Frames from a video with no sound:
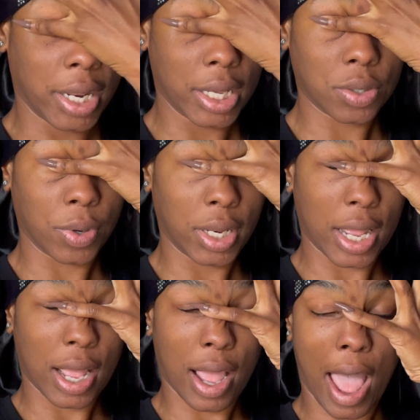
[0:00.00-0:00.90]
And that's
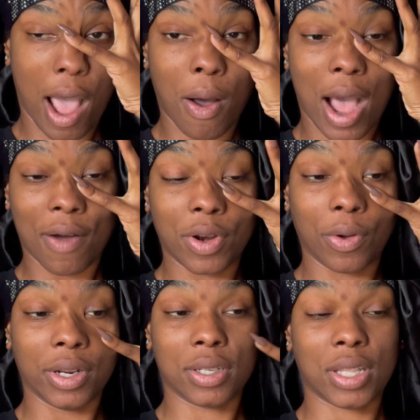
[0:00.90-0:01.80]
really how I've
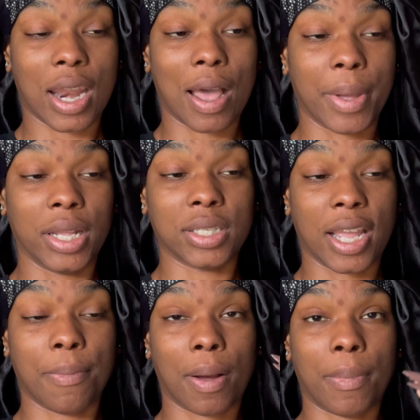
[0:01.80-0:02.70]
noticed that I
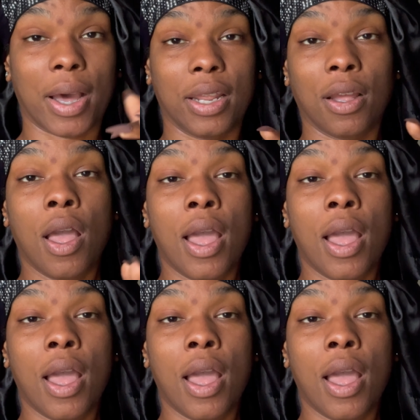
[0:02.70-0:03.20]
maintain my body